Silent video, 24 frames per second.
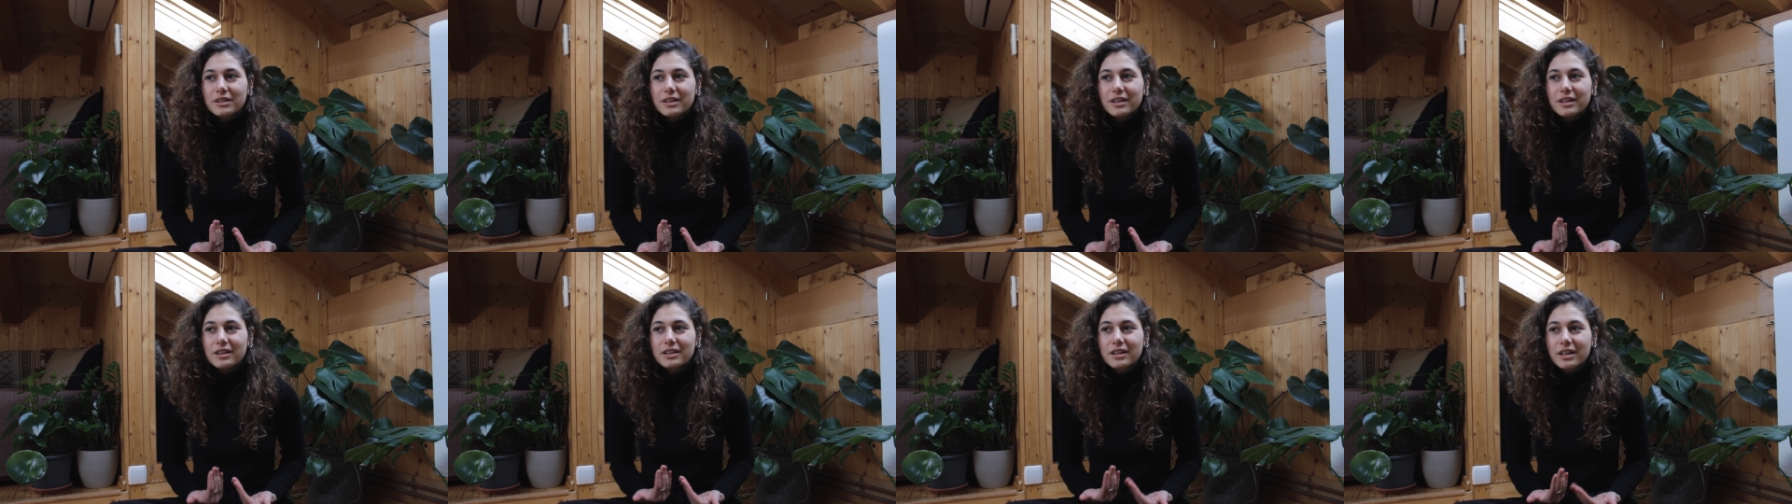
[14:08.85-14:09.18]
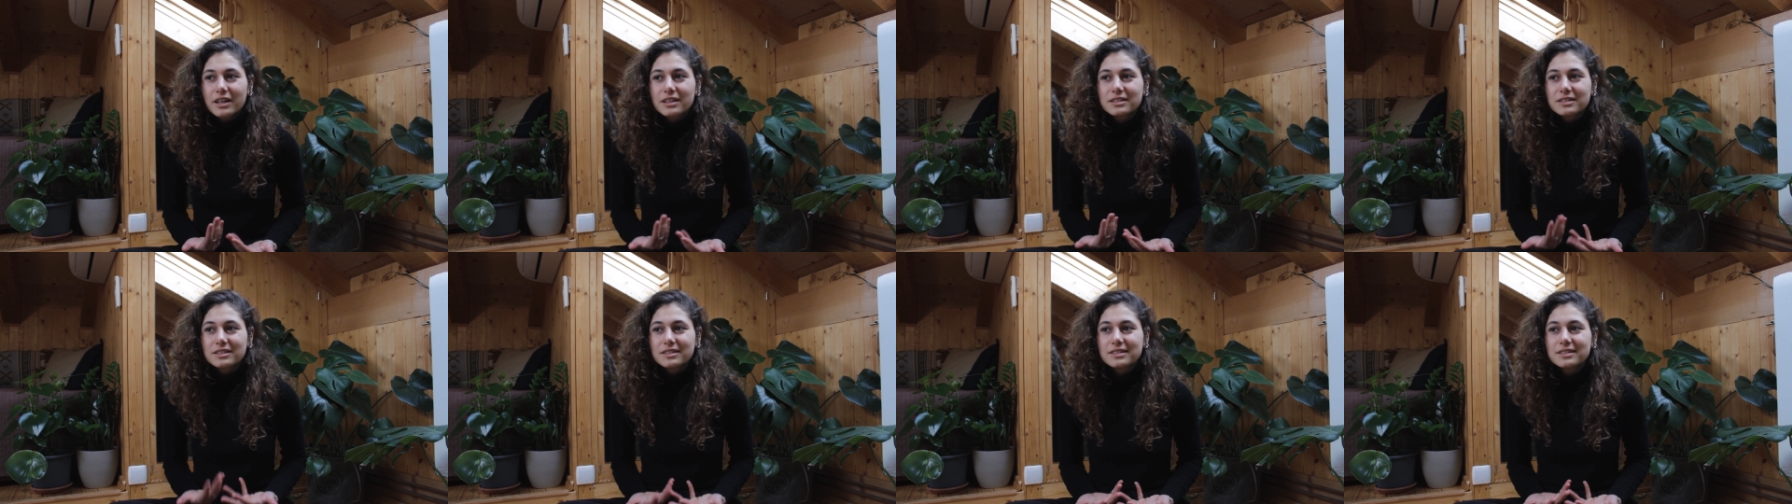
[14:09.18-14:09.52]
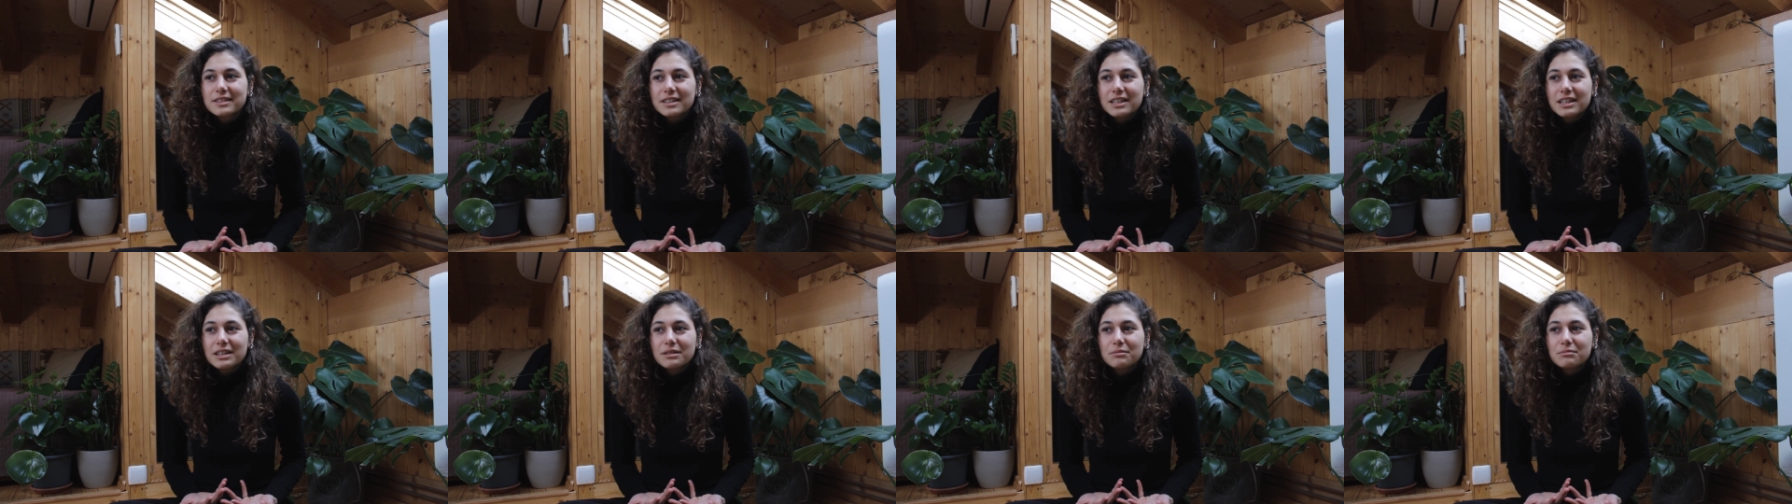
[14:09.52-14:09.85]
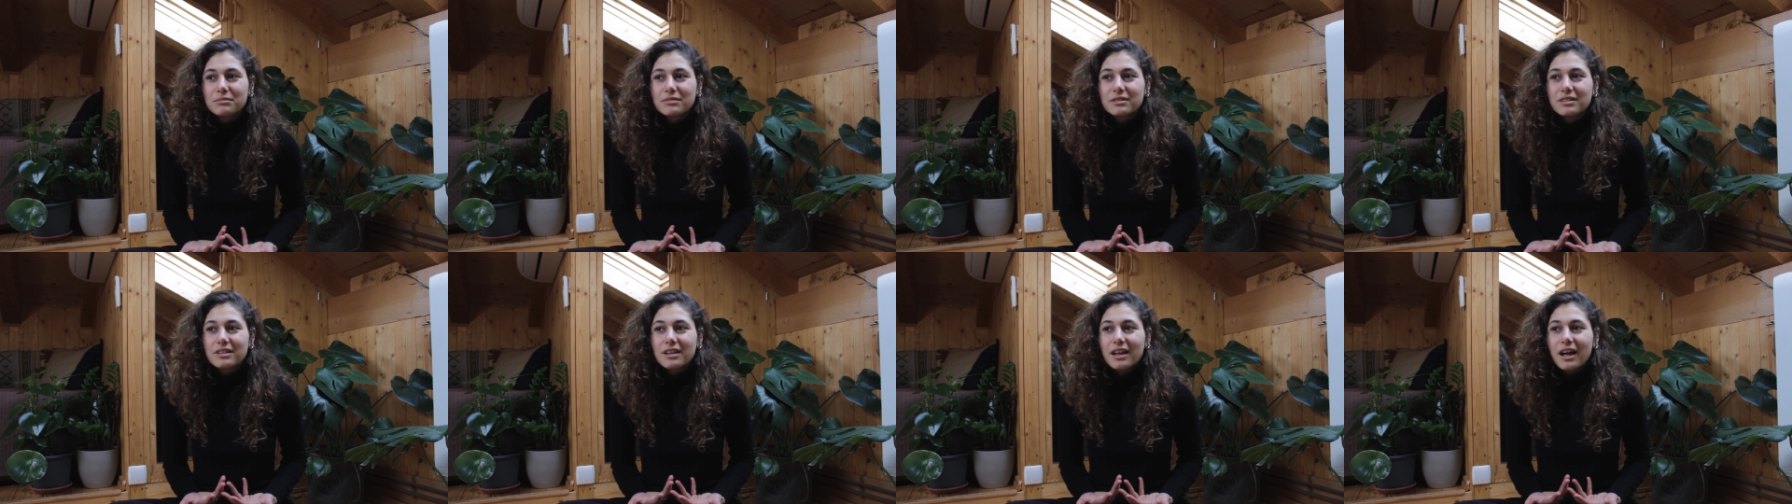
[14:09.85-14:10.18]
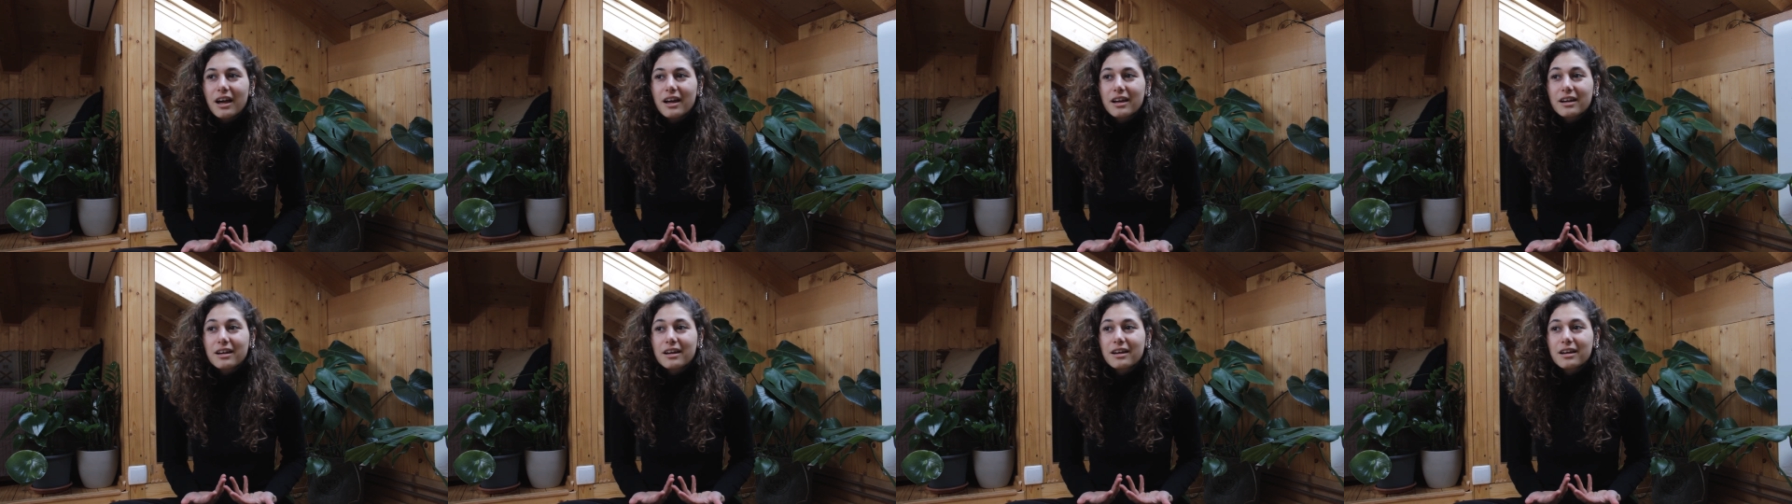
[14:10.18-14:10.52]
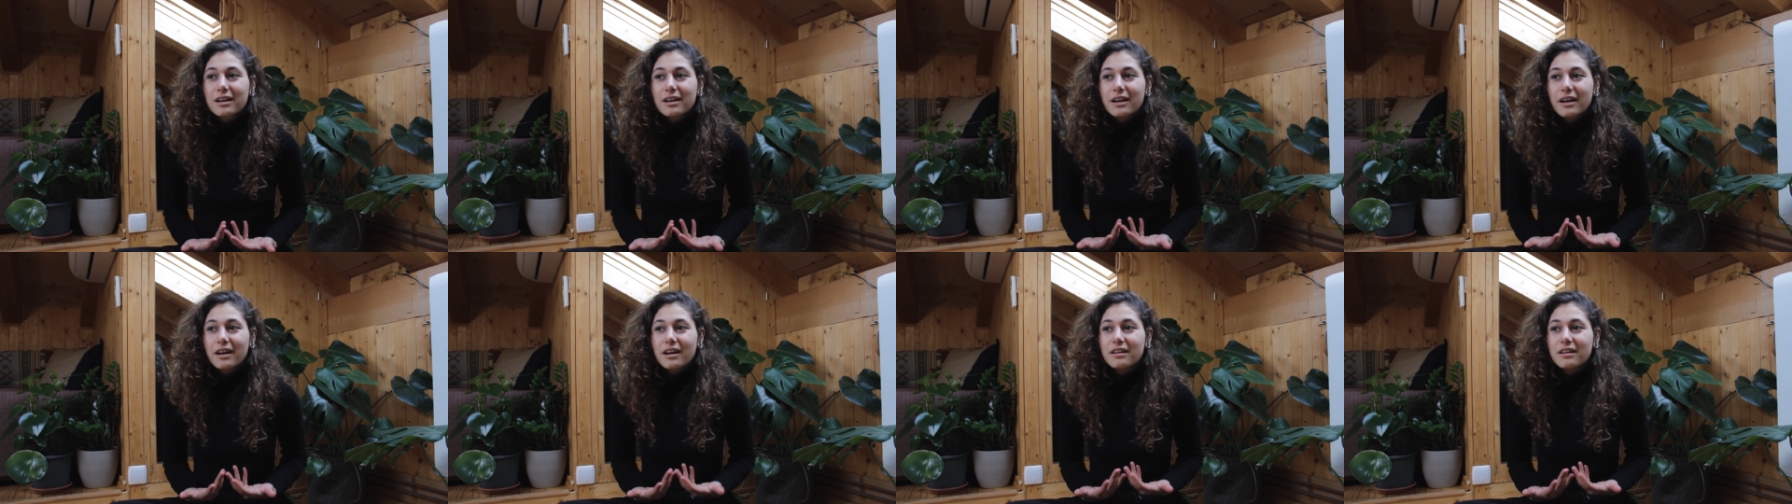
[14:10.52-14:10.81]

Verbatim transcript: it can seem like